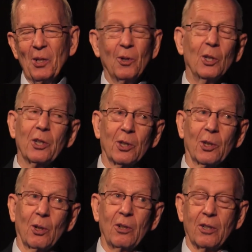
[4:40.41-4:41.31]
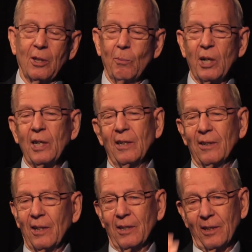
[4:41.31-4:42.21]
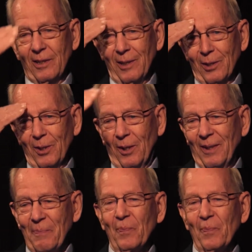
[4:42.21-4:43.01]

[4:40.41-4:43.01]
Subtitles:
This is Curtis LeMay. And I said, "Yes, sir."